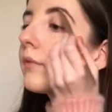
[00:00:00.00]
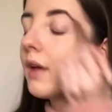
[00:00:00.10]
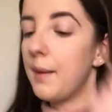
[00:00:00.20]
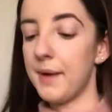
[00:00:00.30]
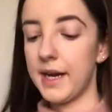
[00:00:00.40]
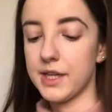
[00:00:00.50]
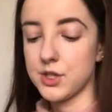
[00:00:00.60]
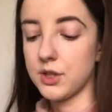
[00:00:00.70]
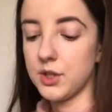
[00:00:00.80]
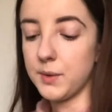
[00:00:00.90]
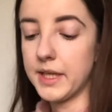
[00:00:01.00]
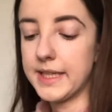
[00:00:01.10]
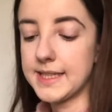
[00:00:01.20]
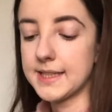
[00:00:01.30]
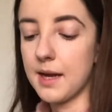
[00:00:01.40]
I might actually do an
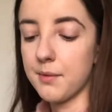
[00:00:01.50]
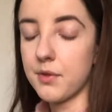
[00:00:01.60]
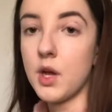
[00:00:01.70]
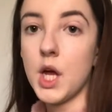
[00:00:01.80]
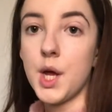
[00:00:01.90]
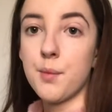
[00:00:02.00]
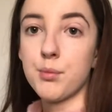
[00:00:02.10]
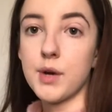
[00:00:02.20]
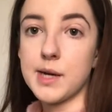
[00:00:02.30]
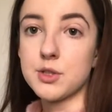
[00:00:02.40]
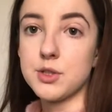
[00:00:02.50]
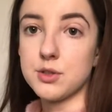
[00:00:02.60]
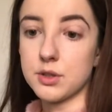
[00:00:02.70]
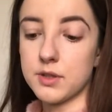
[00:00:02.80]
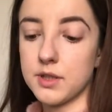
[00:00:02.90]
in-depth brow
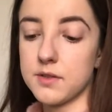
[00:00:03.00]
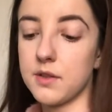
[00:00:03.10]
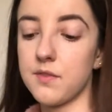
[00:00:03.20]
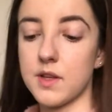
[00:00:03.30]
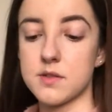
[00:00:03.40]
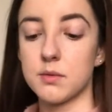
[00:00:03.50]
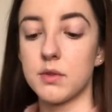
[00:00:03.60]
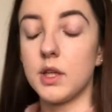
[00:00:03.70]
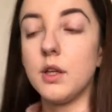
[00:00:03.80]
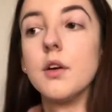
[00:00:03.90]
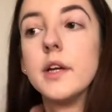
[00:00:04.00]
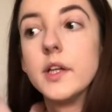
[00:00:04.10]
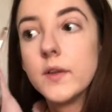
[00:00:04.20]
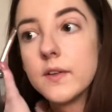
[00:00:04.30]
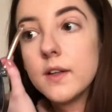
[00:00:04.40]
tutorial, so if that's something you're
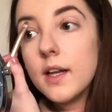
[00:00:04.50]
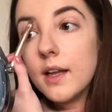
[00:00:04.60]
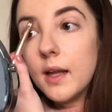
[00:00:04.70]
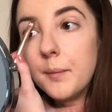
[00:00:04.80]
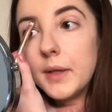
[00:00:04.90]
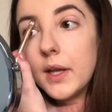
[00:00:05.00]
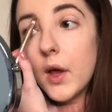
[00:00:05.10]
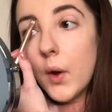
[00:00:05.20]
interested in, let me know.